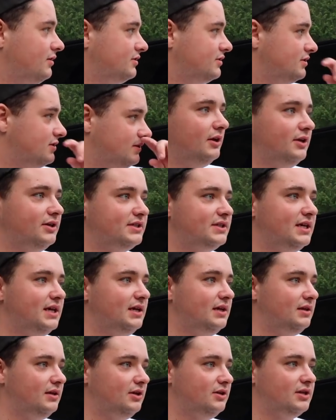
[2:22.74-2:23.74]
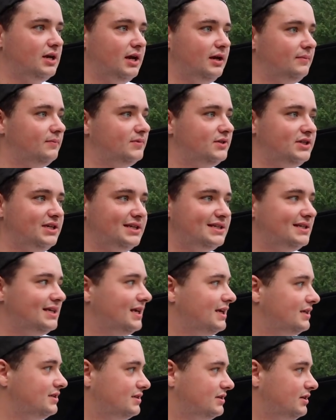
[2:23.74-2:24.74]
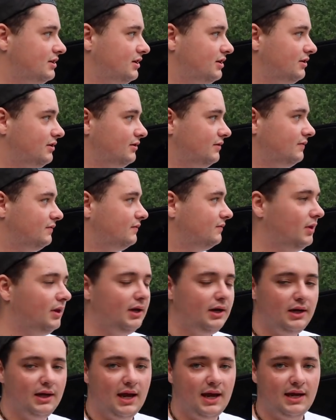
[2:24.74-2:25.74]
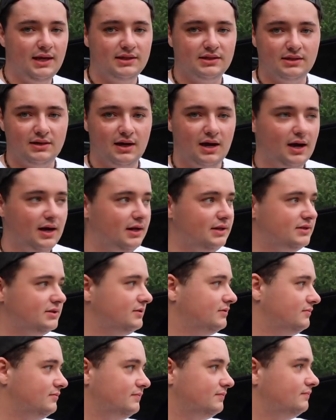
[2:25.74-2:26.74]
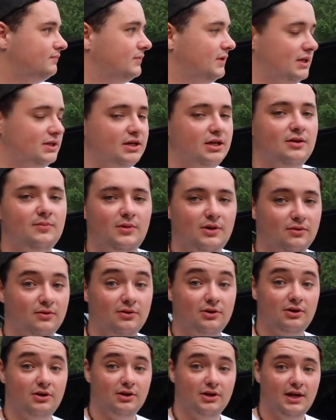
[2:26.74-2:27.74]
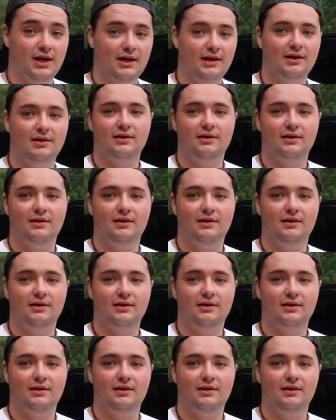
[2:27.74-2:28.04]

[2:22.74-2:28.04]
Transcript: there's there's ten there's like six tens in here and plenty of eights and nines and it's gonna be a really good day.